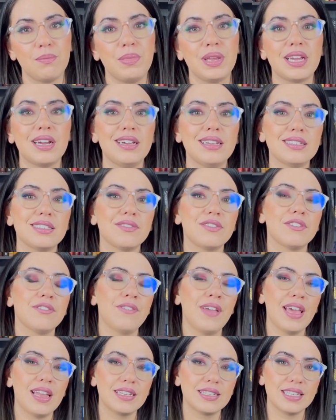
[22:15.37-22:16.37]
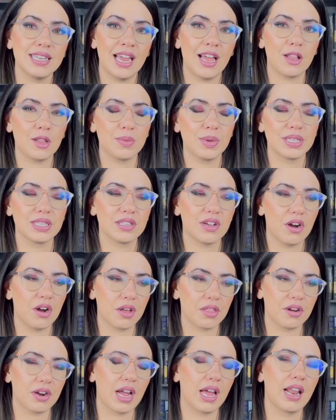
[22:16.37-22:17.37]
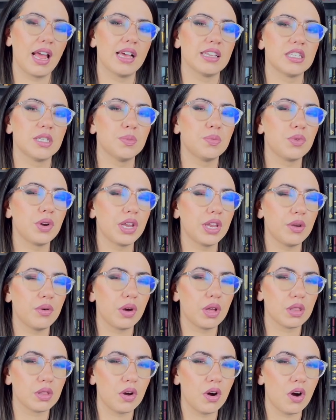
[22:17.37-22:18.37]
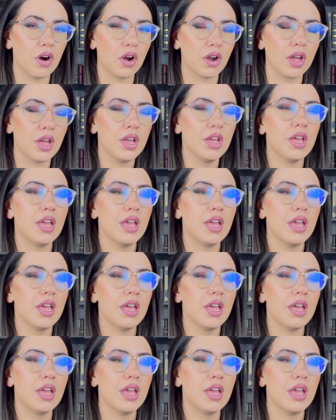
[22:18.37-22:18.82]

because of the fantasy elements the author kind of has to bring you along